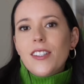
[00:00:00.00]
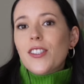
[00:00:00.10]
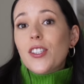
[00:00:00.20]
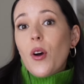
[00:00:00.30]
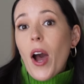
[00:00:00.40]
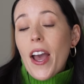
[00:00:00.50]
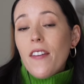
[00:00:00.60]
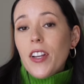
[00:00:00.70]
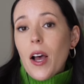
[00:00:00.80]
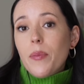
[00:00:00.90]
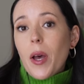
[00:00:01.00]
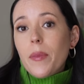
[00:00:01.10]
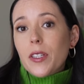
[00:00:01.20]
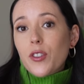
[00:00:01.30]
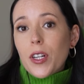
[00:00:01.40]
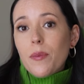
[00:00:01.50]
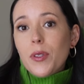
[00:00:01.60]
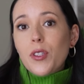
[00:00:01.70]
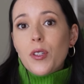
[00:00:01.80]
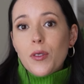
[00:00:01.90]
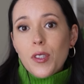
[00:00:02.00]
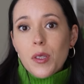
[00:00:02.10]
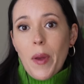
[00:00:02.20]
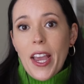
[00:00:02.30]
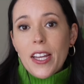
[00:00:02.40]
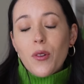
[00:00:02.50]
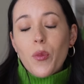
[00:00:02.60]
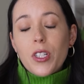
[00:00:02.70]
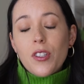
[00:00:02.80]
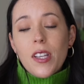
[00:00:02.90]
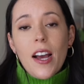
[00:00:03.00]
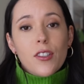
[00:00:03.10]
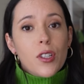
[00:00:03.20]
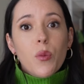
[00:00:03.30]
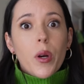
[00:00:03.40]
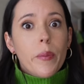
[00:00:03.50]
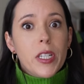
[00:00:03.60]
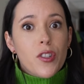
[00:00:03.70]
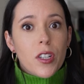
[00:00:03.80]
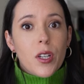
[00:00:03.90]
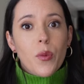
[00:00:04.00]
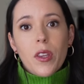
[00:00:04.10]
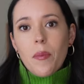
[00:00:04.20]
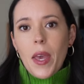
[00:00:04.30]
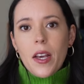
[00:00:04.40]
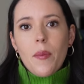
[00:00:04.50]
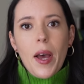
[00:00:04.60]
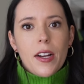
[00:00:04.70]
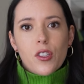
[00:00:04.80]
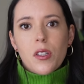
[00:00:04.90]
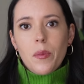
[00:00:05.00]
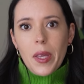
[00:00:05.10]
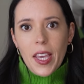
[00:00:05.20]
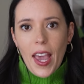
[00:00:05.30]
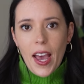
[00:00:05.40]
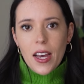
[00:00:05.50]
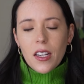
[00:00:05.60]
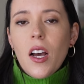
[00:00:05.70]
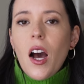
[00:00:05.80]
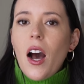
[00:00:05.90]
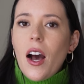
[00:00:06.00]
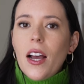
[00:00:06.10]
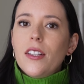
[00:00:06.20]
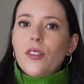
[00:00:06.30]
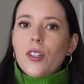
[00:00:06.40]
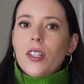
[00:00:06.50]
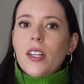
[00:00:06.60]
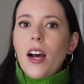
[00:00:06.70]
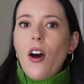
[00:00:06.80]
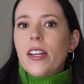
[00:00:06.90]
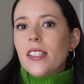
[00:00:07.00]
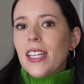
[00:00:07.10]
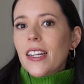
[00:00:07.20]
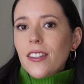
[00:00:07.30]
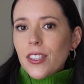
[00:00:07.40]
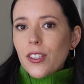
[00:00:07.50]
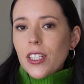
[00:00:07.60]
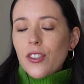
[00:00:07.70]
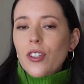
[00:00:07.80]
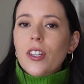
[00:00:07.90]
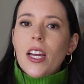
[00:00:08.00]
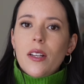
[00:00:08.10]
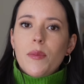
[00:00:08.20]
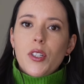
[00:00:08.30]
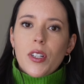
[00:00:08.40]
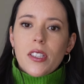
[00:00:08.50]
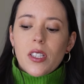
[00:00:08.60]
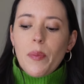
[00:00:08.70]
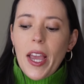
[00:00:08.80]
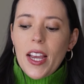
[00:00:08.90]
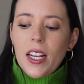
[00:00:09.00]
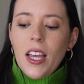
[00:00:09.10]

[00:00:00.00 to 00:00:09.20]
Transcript: So I have an upcoming trip to Spain, which is actually where my journey with makeup actually began. I started out as an English teacher in Madrid, Spain.